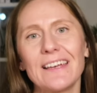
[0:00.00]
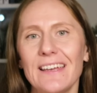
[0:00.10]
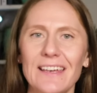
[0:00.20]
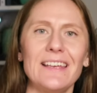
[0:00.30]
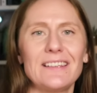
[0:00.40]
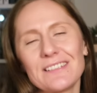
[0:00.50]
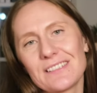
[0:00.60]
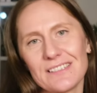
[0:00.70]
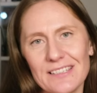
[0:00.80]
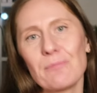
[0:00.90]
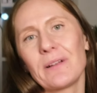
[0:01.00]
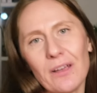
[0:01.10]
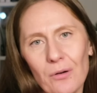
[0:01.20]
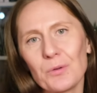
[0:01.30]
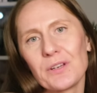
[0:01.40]
it is somebody
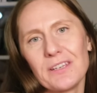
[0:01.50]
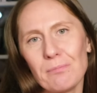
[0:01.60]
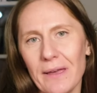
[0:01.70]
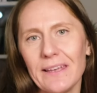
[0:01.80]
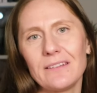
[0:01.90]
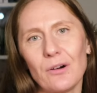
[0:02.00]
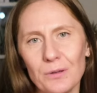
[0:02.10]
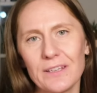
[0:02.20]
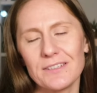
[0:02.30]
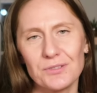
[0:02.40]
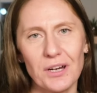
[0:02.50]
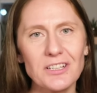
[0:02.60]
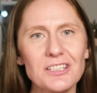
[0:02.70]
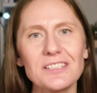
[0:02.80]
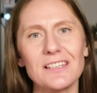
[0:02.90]
already made all the
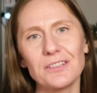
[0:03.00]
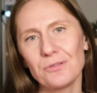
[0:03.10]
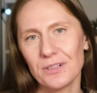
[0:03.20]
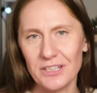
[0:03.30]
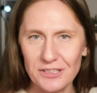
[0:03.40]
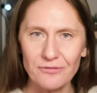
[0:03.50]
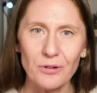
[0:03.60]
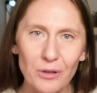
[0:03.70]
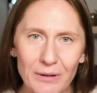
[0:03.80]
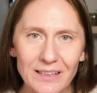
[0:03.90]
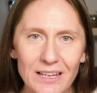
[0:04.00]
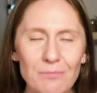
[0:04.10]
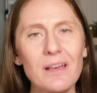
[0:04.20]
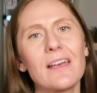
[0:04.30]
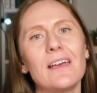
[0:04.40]
instructions and you are just following them.
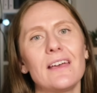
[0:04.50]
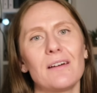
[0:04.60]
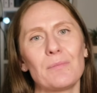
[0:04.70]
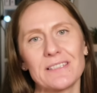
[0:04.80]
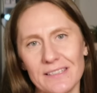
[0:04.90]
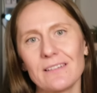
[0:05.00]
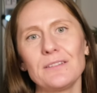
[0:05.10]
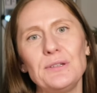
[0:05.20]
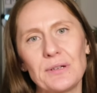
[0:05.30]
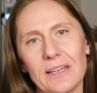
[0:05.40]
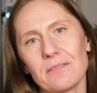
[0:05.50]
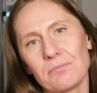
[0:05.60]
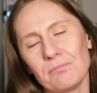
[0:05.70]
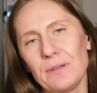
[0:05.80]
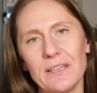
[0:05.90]
But still you can
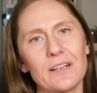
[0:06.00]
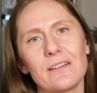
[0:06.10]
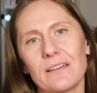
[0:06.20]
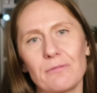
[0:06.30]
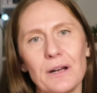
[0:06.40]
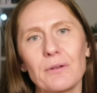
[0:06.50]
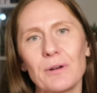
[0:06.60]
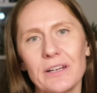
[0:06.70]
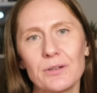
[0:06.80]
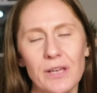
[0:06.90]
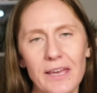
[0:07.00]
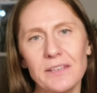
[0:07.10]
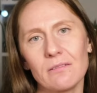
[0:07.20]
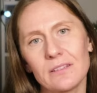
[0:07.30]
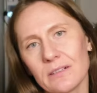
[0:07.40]
be very, very
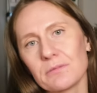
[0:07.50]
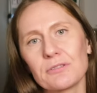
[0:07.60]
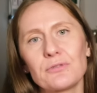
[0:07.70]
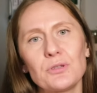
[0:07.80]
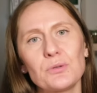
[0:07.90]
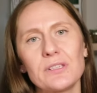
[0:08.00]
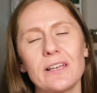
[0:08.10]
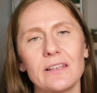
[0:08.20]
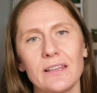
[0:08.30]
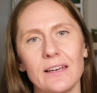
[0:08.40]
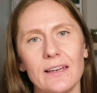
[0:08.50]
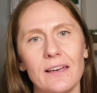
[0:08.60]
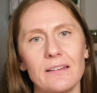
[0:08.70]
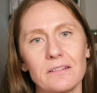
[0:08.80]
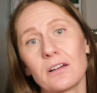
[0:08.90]
creative in terms of choosing
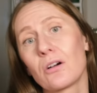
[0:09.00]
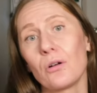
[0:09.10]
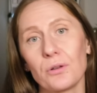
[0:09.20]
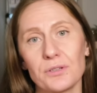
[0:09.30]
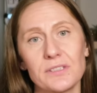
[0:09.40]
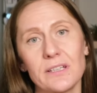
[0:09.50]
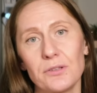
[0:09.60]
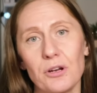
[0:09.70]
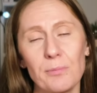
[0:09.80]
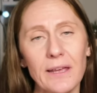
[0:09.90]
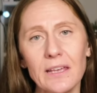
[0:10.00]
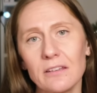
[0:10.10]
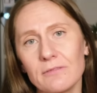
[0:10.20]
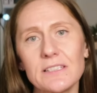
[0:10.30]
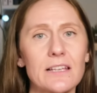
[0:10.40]
the colors that you're making
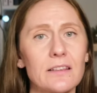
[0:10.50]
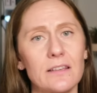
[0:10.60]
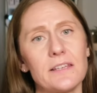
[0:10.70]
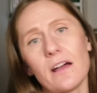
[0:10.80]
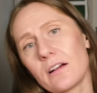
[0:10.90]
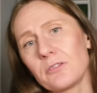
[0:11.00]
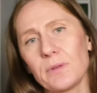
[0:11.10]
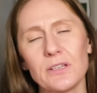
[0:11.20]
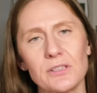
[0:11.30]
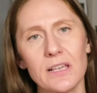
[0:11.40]
it with and the yarn, because